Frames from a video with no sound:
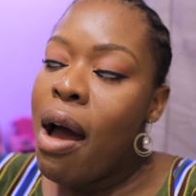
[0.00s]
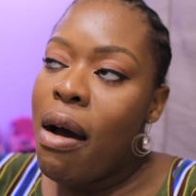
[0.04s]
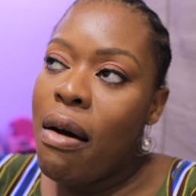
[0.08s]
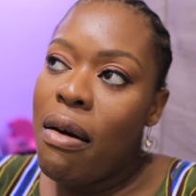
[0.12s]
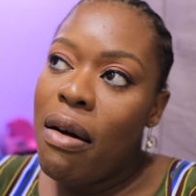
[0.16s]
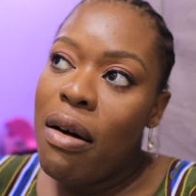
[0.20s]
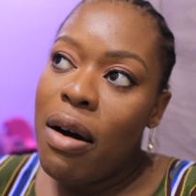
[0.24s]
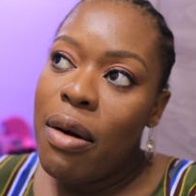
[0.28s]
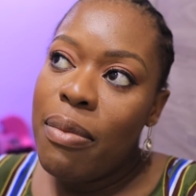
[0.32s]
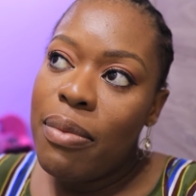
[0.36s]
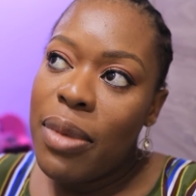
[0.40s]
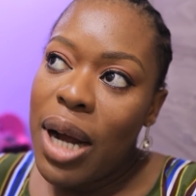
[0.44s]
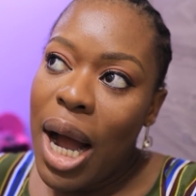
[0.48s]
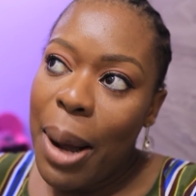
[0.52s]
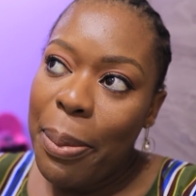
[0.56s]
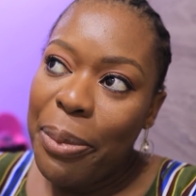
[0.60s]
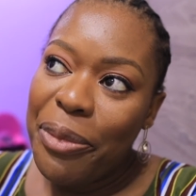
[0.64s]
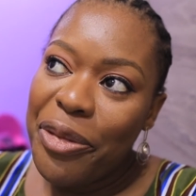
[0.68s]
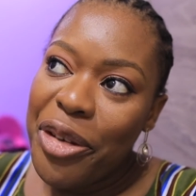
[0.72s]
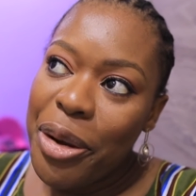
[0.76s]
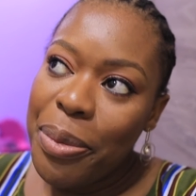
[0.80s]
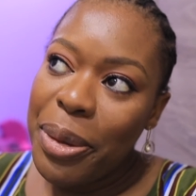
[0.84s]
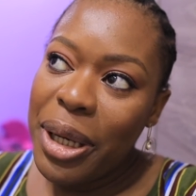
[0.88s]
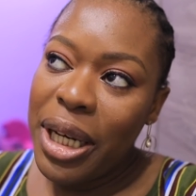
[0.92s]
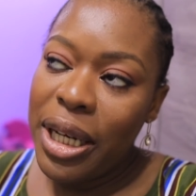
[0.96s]
I'm
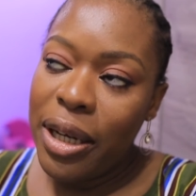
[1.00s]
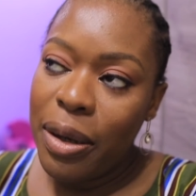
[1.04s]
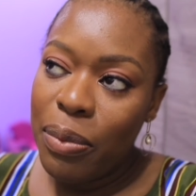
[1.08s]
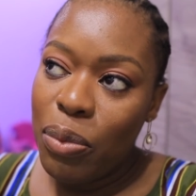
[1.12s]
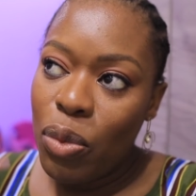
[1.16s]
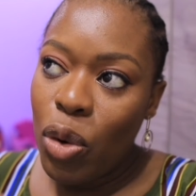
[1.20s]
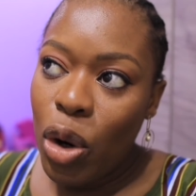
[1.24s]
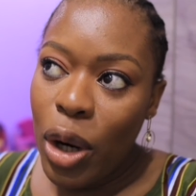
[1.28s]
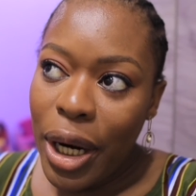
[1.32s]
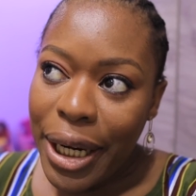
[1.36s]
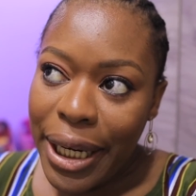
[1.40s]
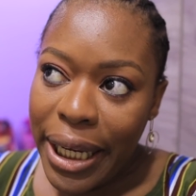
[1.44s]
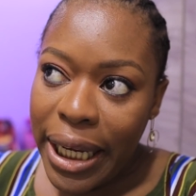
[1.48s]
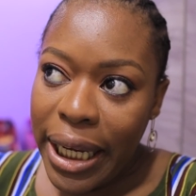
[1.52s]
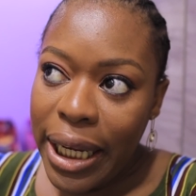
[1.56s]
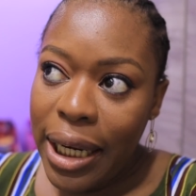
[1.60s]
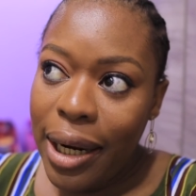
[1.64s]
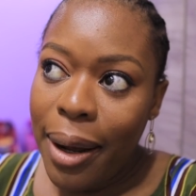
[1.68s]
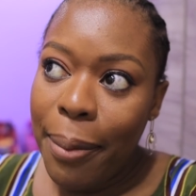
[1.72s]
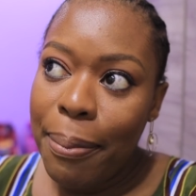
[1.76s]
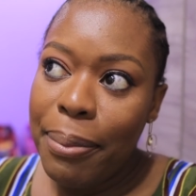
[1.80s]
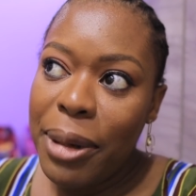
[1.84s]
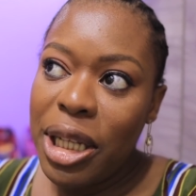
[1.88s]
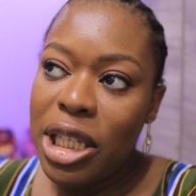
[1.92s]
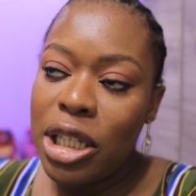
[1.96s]
filming in the morning,
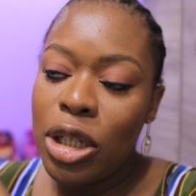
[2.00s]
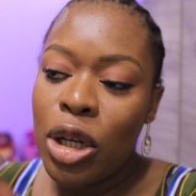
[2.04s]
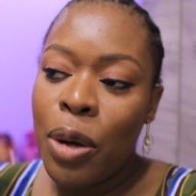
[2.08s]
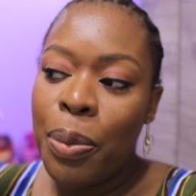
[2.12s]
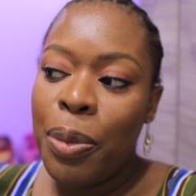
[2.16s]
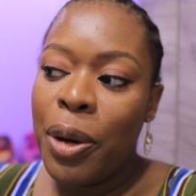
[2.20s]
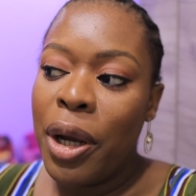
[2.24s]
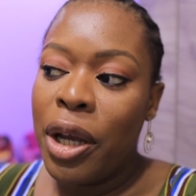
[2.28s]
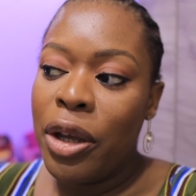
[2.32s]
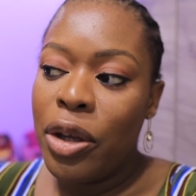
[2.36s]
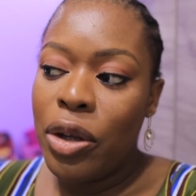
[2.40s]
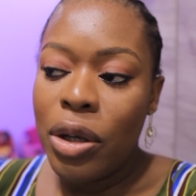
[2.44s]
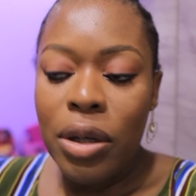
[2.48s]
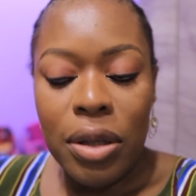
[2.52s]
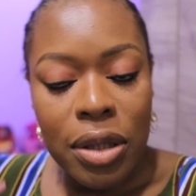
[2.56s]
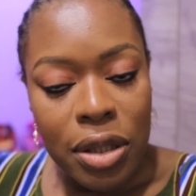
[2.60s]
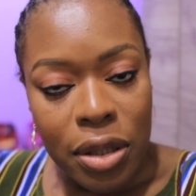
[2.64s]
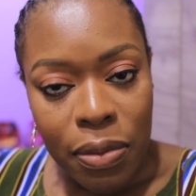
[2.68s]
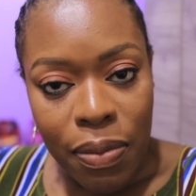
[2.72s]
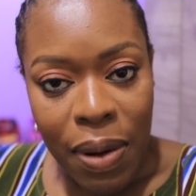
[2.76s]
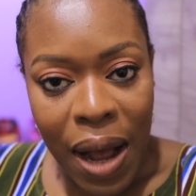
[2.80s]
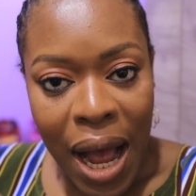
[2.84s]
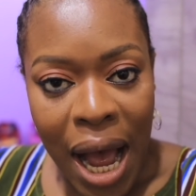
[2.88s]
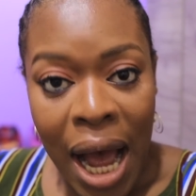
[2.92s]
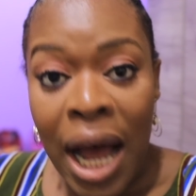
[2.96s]
I'm meeting up with a
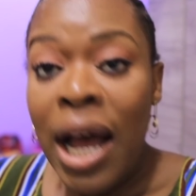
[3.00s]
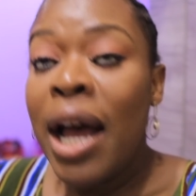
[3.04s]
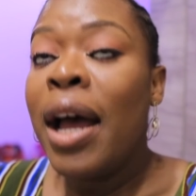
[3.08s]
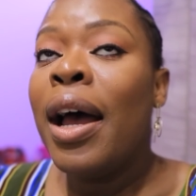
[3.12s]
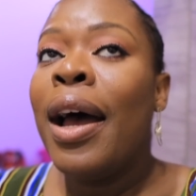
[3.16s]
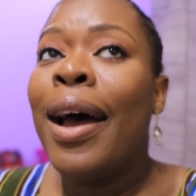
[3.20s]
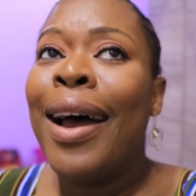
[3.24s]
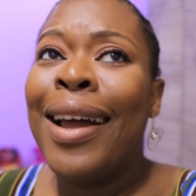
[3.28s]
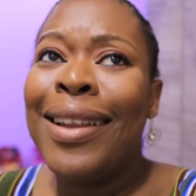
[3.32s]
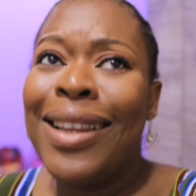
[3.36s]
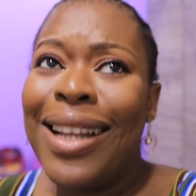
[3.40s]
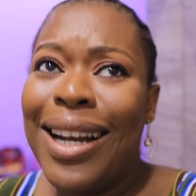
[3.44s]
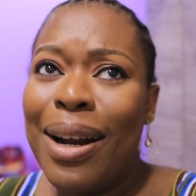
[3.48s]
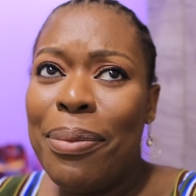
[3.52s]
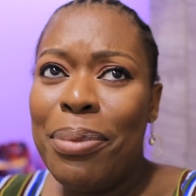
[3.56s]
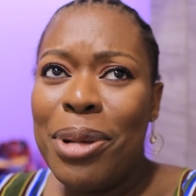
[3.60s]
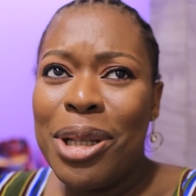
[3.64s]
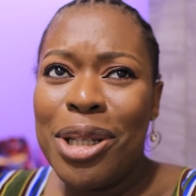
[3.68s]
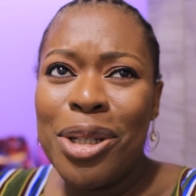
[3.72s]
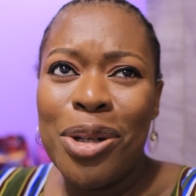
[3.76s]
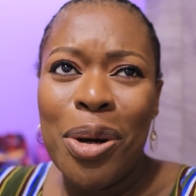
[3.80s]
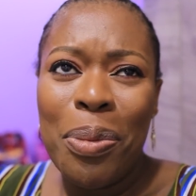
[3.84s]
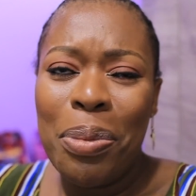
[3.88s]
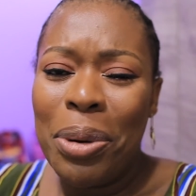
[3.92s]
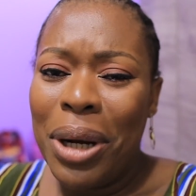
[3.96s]
YouTuber, and then I'm
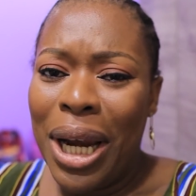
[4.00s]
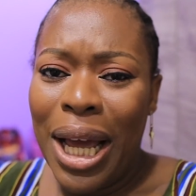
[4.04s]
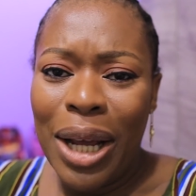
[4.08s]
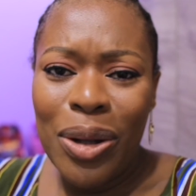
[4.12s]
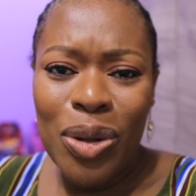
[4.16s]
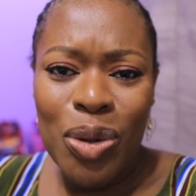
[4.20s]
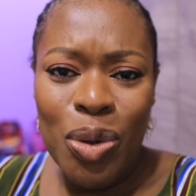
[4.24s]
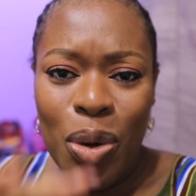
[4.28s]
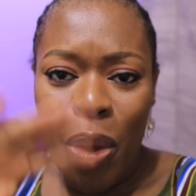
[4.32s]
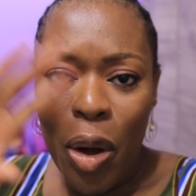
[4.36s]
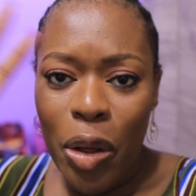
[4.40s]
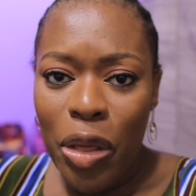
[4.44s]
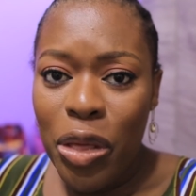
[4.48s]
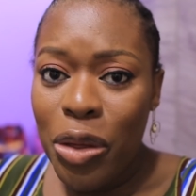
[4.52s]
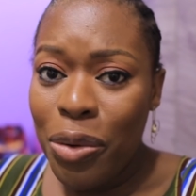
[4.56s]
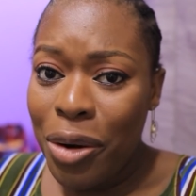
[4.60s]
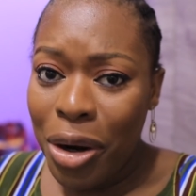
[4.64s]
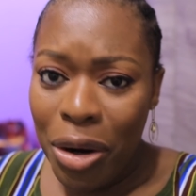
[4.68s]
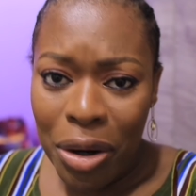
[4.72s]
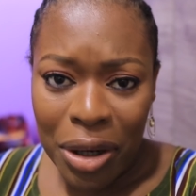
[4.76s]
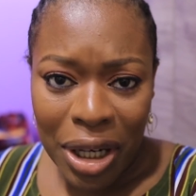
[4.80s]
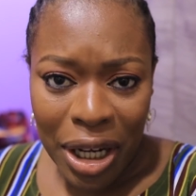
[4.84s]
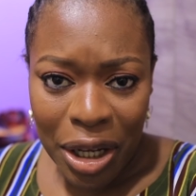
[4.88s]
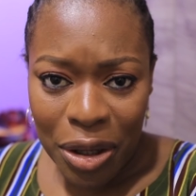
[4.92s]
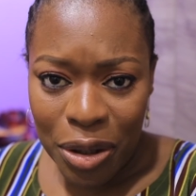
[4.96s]
meeting up with like two or three
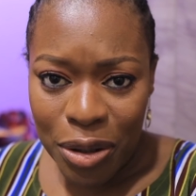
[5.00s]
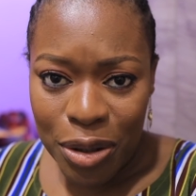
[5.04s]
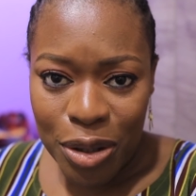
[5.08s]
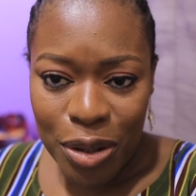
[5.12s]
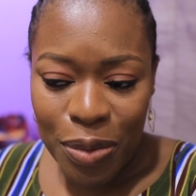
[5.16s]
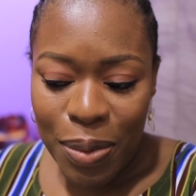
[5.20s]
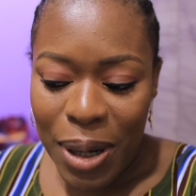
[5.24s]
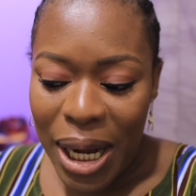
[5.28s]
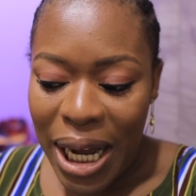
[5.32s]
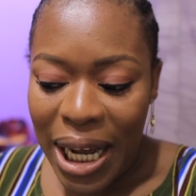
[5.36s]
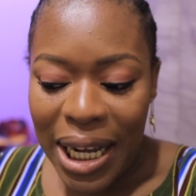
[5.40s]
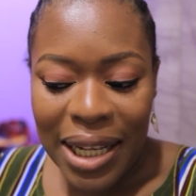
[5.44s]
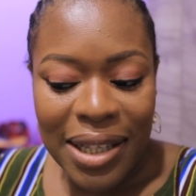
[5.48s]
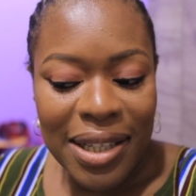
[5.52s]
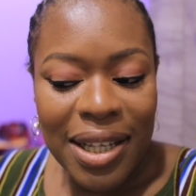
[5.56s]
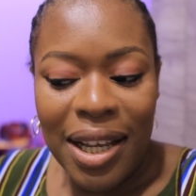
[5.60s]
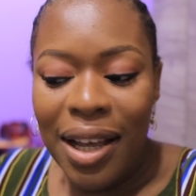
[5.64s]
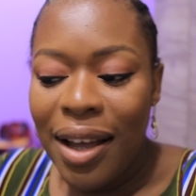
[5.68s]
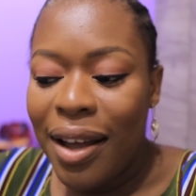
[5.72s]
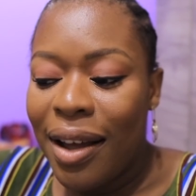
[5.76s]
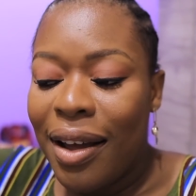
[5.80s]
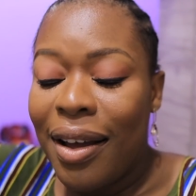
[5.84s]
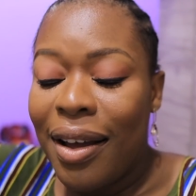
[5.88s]
other YouTubers.